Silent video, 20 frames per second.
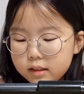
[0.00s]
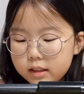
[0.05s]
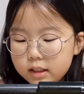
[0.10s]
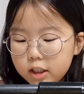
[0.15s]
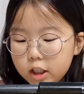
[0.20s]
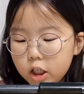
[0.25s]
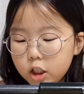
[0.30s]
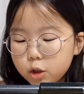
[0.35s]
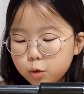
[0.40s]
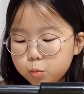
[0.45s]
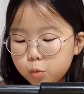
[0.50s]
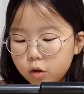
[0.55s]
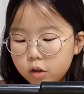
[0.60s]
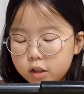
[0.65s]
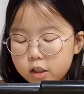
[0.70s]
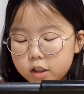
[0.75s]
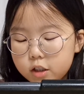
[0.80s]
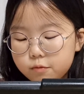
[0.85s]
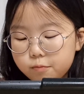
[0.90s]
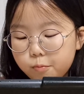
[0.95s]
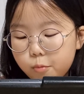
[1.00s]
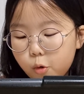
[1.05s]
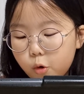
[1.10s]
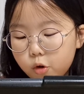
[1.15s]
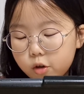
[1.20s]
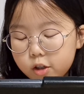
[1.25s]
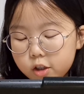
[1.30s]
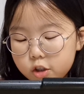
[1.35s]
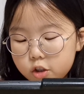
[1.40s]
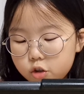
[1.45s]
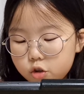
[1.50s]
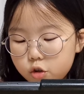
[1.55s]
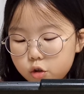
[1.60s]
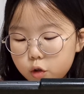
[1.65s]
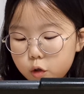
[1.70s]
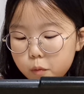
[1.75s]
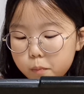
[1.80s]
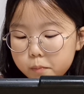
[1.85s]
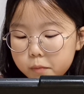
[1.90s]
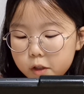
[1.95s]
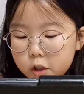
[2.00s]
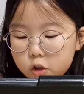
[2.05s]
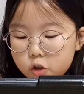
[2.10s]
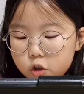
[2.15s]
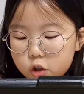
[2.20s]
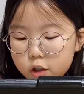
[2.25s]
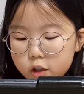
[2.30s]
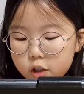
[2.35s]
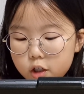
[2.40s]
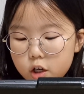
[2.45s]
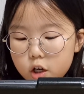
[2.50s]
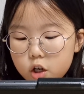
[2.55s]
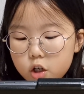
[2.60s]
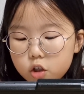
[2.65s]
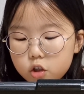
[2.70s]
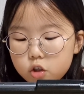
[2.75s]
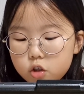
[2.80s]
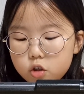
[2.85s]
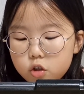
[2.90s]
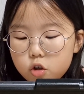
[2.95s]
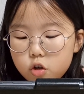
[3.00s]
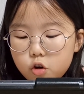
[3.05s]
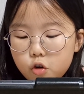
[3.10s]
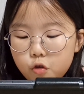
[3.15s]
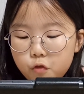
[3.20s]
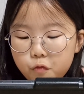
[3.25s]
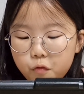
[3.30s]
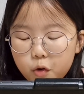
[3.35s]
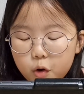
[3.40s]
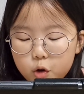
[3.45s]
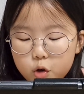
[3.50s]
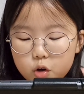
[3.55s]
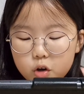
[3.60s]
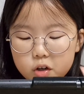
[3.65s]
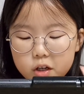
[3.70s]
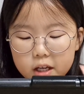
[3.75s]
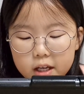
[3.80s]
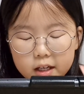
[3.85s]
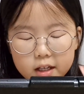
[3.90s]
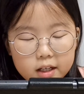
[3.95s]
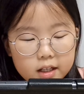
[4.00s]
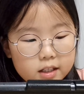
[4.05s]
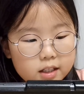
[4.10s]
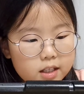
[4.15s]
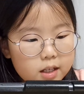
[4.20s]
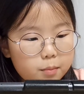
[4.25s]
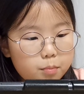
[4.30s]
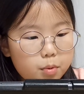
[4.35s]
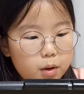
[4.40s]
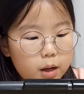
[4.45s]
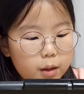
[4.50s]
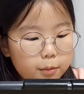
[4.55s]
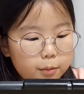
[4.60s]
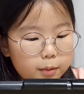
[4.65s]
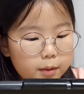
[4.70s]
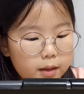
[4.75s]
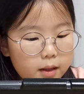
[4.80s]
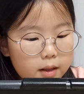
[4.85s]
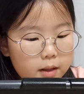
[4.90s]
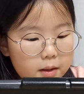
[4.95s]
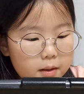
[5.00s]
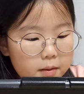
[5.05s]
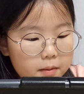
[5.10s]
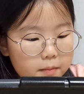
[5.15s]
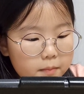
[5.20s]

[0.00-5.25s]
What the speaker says: "This one is for the soup kitchen, two for cooking," he said proudly.